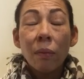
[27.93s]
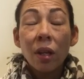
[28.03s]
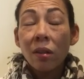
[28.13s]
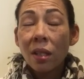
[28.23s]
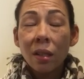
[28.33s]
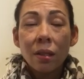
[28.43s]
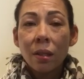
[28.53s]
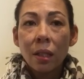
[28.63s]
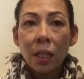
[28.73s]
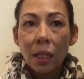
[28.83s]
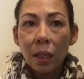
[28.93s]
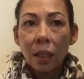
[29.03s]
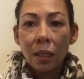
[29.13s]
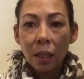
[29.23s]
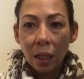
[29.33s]
There is a statistic
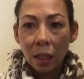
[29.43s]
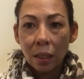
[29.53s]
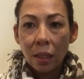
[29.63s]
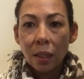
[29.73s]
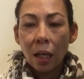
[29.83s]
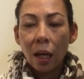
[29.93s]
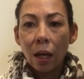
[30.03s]
that says